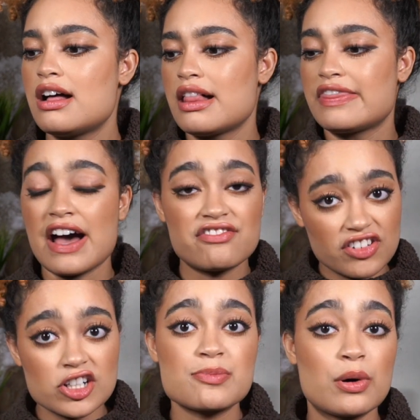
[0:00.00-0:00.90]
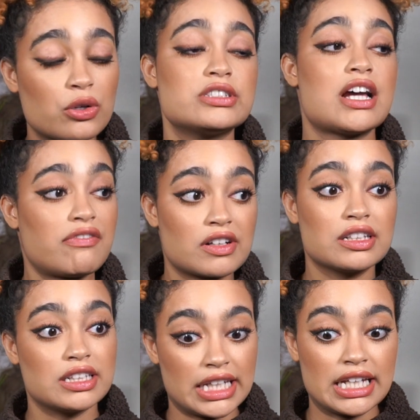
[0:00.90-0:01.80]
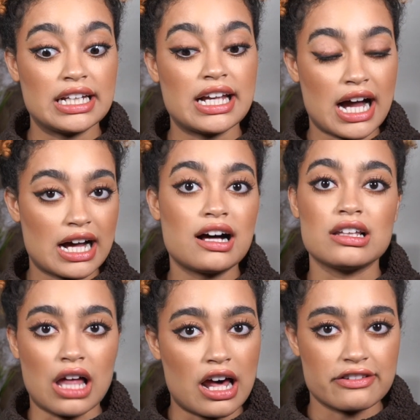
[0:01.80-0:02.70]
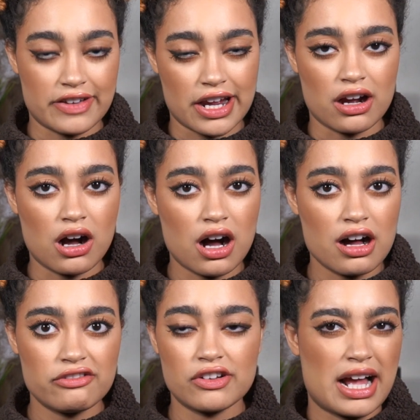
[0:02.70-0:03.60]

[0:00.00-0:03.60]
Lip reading: that first pull definitely got a lot of hair off.